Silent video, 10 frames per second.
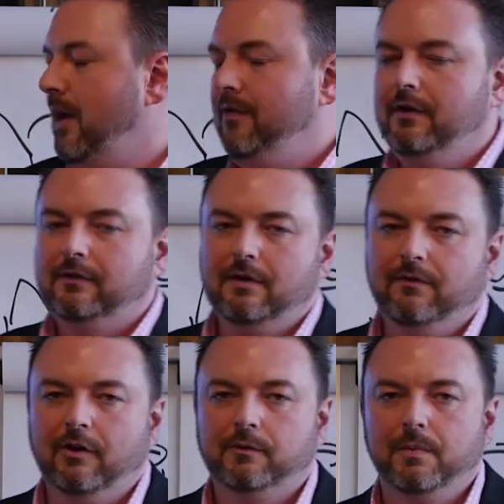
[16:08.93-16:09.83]
and he's an
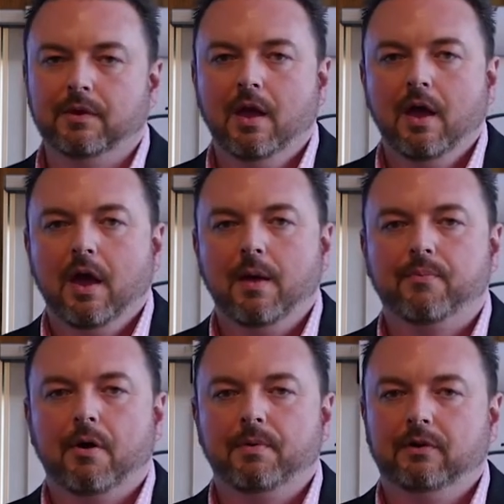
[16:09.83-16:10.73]
investment and
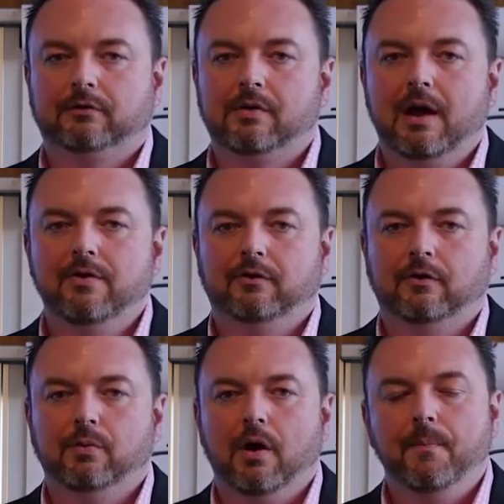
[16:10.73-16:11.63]
property strategist
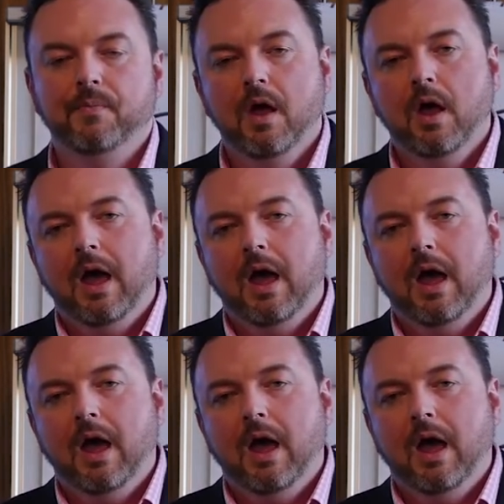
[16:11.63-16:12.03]
as well.